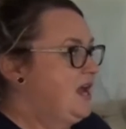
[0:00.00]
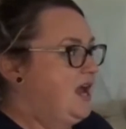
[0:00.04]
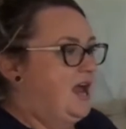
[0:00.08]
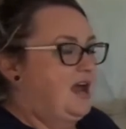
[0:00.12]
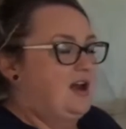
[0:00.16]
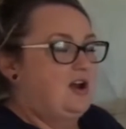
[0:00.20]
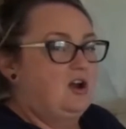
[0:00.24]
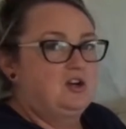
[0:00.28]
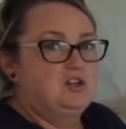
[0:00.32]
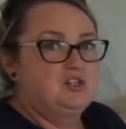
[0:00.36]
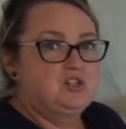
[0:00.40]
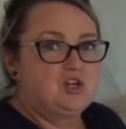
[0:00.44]

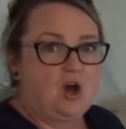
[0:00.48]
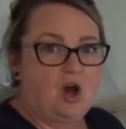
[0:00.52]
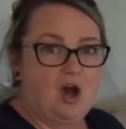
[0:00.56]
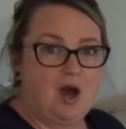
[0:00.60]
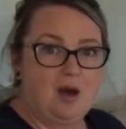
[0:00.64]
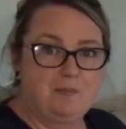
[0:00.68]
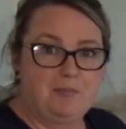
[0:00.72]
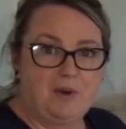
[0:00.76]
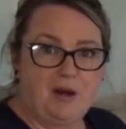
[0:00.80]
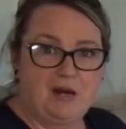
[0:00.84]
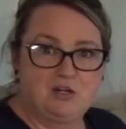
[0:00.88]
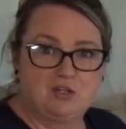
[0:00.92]
and on
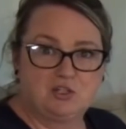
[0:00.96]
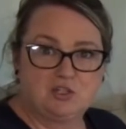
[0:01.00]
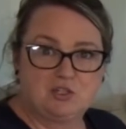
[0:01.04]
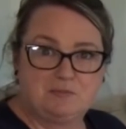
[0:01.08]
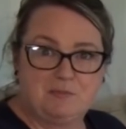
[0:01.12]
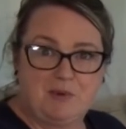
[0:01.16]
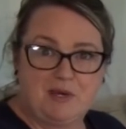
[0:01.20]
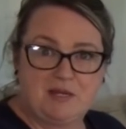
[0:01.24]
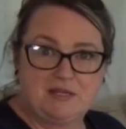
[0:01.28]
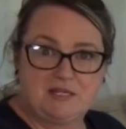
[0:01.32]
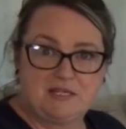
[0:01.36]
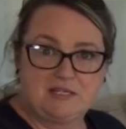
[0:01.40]
top I just
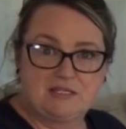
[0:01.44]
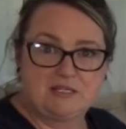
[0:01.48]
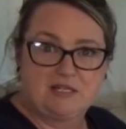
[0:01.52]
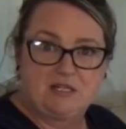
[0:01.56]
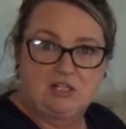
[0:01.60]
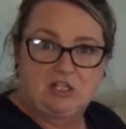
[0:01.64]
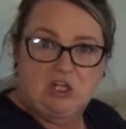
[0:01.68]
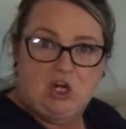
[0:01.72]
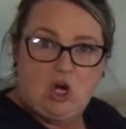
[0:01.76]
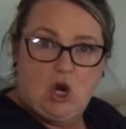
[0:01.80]
made these little